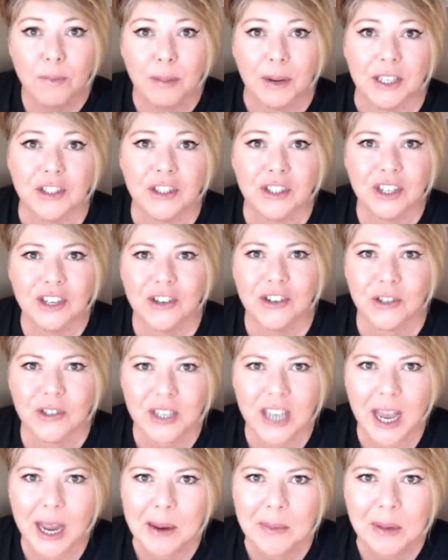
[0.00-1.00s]
budgeted your
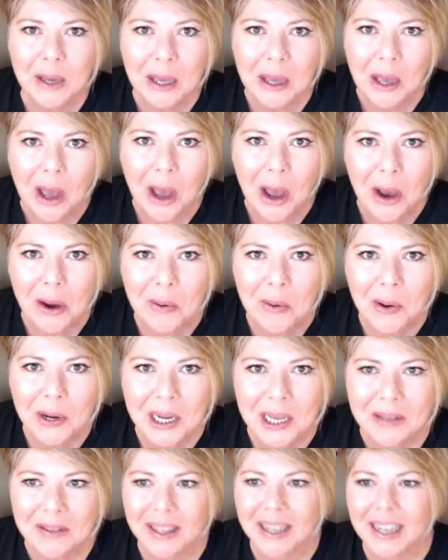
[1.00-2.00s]
time
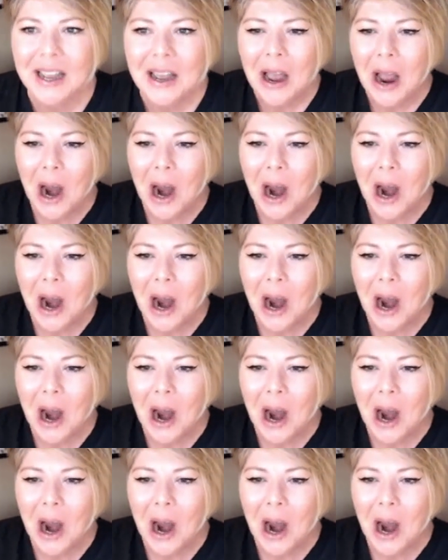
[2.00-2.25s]
accordingly.